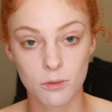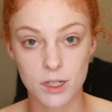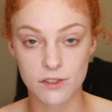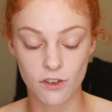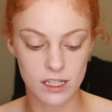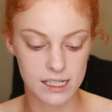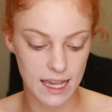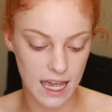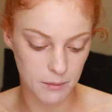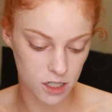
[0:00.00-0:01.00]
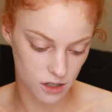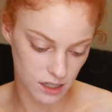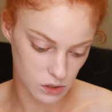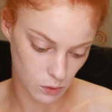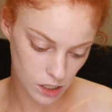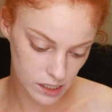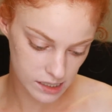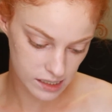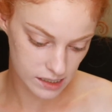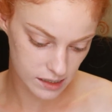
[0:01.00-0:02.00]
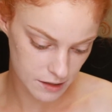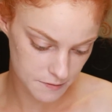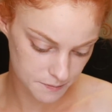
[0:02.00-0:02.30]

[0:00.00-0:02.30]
almost forgot to say how much this was.